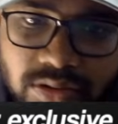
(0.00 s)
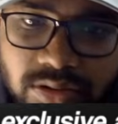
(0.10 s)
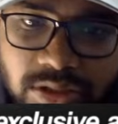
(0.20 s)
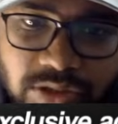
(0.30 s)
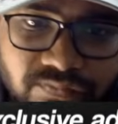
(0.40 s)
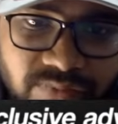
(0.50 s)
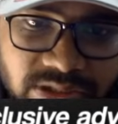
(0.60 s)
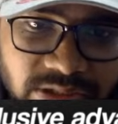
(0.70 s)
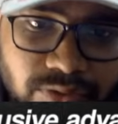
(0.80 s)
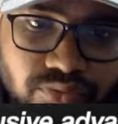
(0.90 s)
Now we
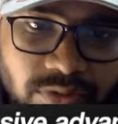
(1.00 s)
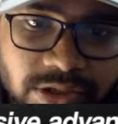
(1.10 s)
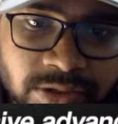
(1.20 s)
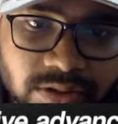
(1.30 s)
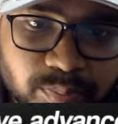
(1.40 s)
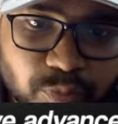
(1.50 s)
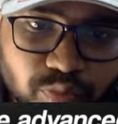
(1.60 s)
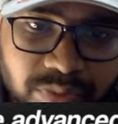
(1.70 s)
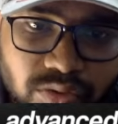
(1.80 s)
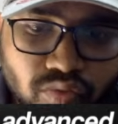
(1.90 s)
need to create a
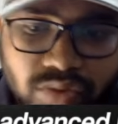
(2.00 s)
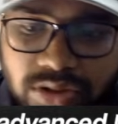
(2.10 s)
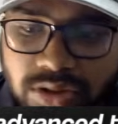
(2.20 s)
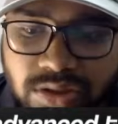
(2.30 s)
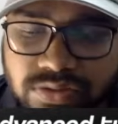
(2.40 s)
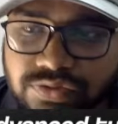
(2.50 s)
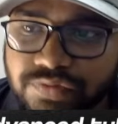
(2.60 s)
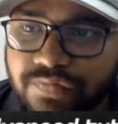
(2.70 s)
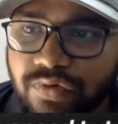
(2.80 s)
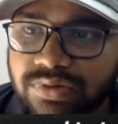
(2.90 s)
pupil over here. So
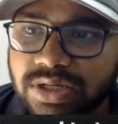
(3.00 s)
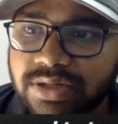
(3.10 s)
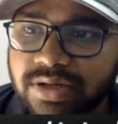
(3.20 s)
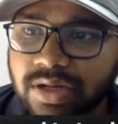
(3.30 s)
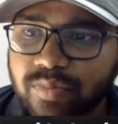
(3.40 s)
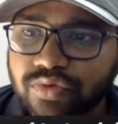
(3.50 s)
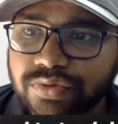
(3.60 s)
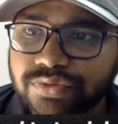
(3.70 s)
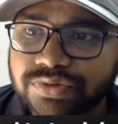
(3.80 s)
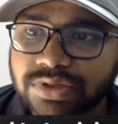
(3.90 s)
for that, I'm
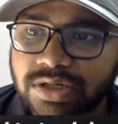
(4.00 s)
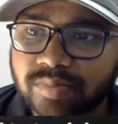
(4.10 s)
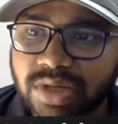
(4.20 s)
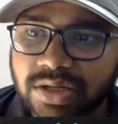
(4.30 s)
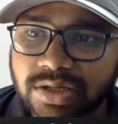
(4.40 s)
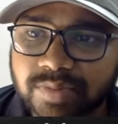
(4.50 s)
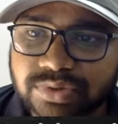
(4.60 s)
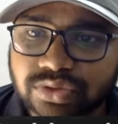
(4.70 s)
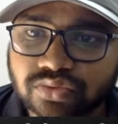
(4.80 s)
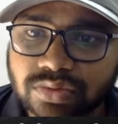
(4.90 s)
going to select my
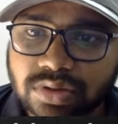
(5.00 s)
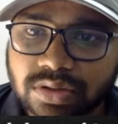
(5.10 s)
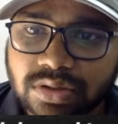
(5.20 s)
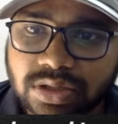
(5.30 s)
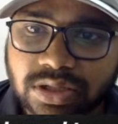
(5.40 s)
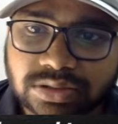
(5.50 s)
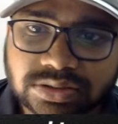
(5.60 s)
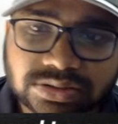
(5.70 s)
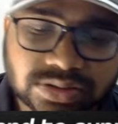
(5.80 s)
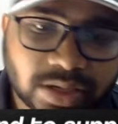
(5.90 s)
ellipse tool, and
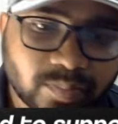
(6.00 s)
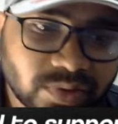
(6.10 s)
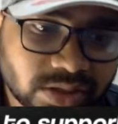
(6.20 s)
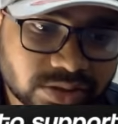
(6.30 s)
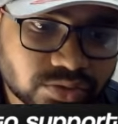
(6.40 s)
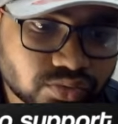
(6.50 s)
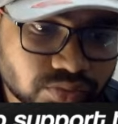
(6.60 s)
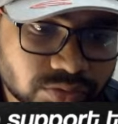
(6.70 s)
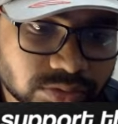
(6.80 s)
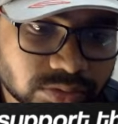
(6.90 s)
this time let's choose